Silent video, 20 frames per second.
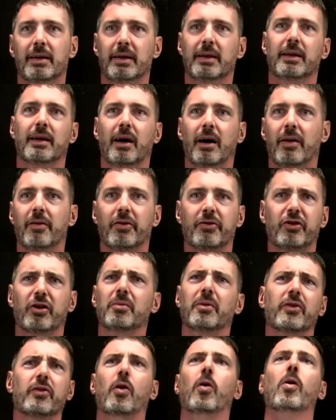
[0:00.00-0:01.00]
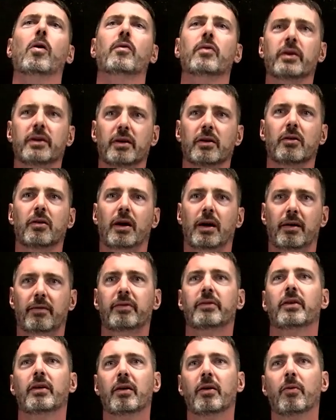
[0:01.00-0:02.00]
there's turbulence all over an
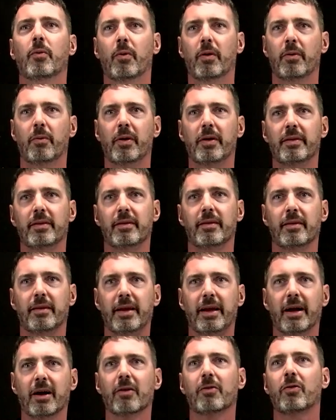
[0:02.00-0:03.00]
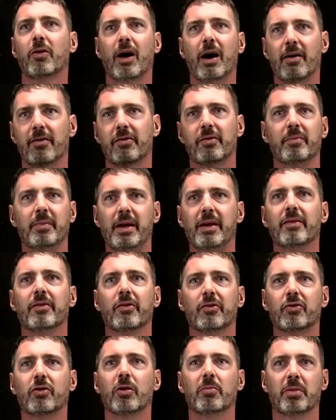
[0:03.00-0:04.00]
aircraft. When the aircraft means
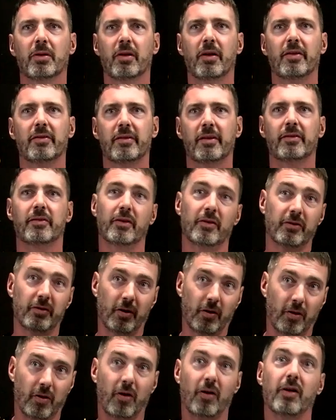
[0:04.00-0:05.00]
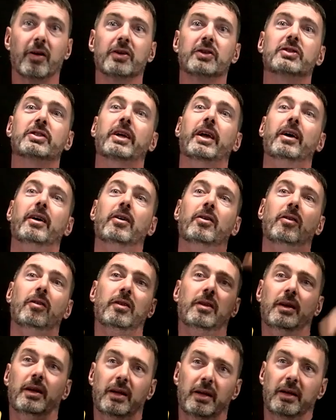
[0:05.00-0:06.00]
there's turbulence is there's a large scale
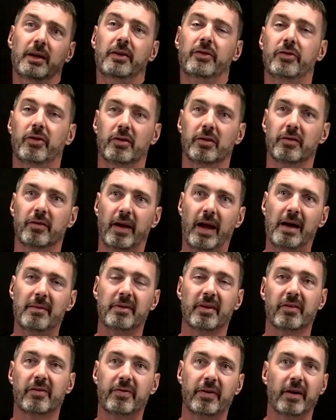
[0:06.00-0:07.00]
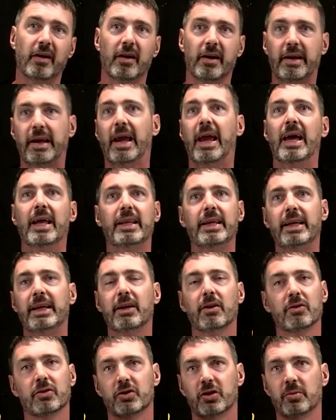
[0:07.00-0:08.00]
sort of atmospheric eddy
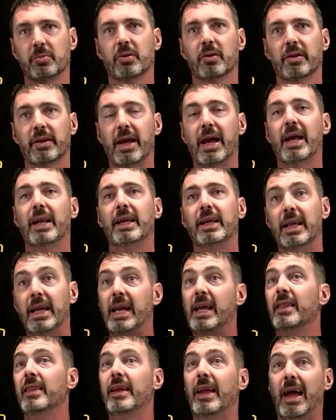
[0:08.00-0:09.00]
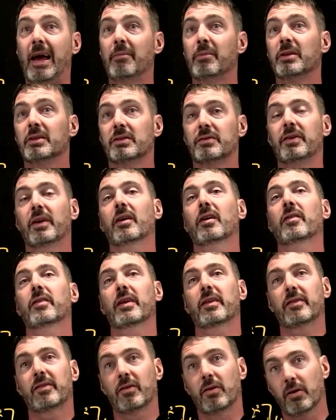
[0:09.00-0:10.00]
or turbulent eddy in the atmosphere
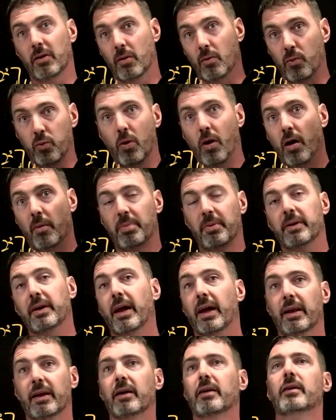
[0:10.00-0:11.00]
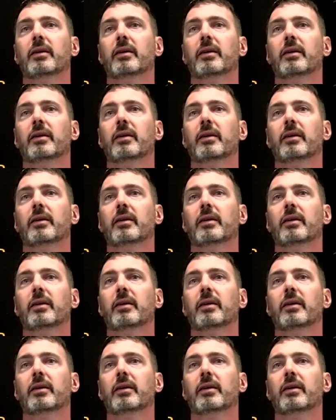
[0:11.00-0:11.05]
that's going to go womp and kind of,